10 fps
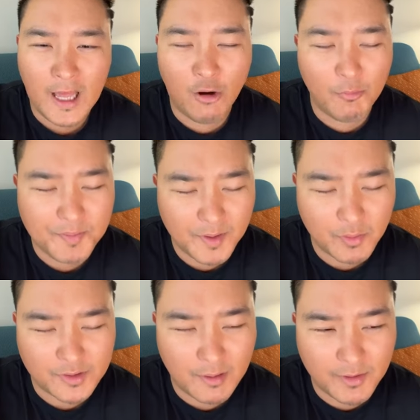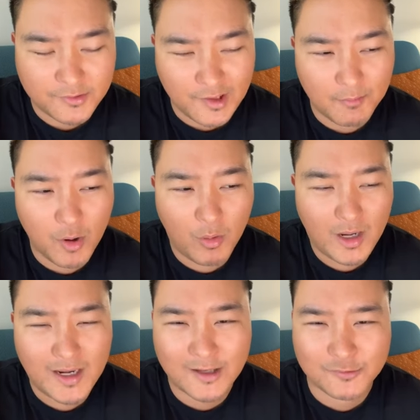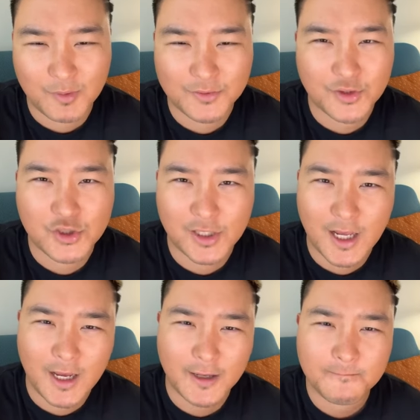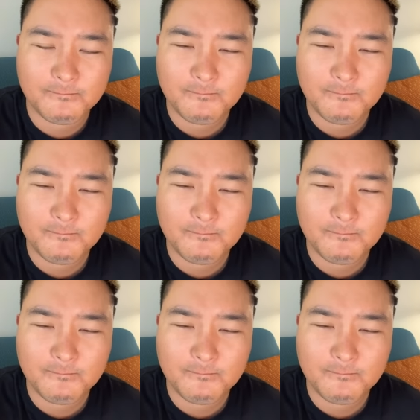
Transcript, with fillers: I will be with them in Samoa next month in July.